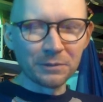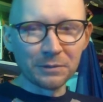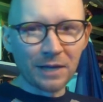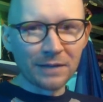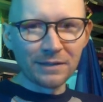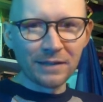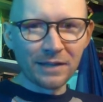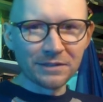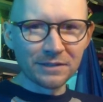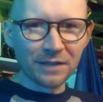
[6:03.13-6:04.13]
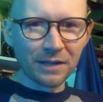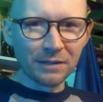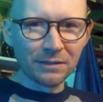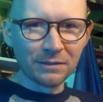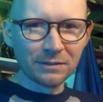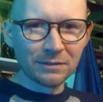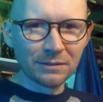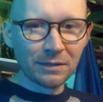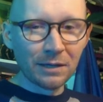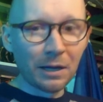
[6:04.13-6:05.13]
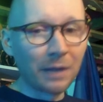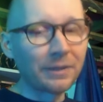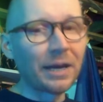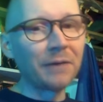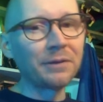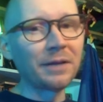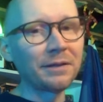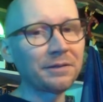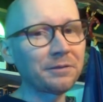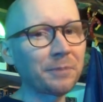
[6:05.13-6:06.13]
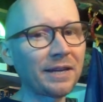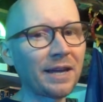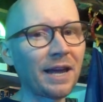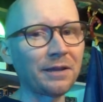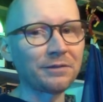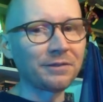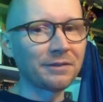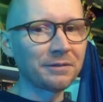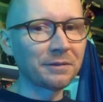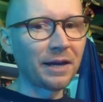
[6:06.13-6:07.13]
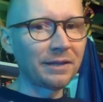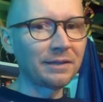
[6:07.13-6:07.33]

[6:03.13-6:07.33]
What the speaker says: not the ancient idol. Now this is my guess, right?